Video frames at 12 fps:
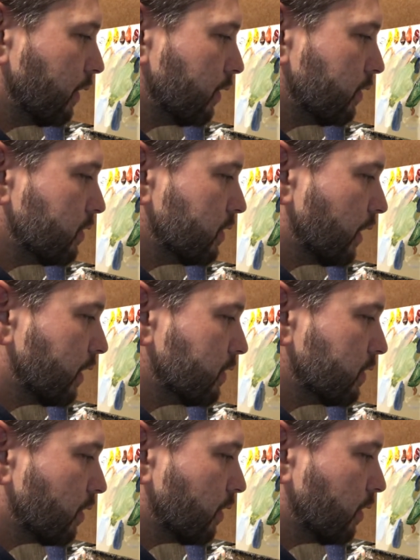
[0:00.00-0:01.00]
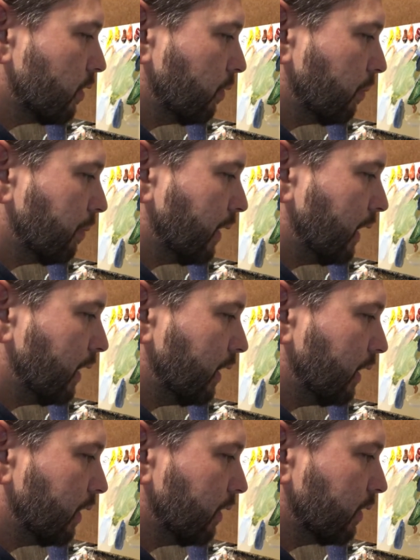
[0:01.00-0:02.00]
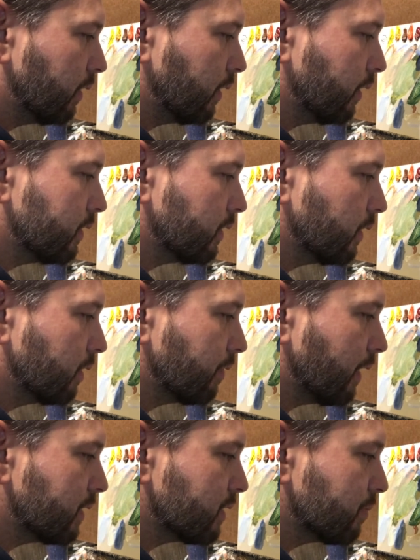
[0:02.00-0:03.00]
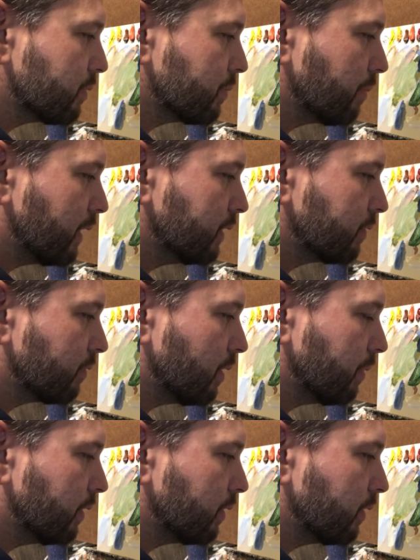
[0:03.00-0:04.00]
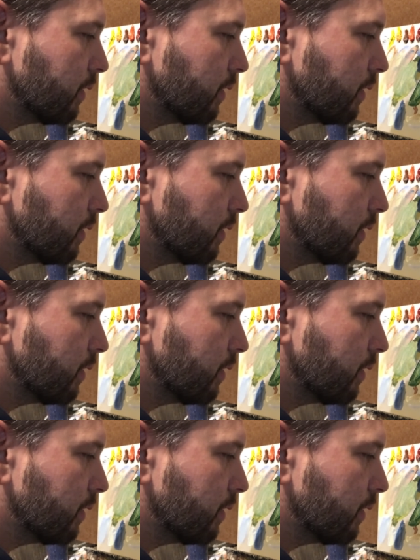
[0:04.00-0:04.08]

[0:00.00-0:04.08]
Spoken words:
judge your own painting until you've had some space from it.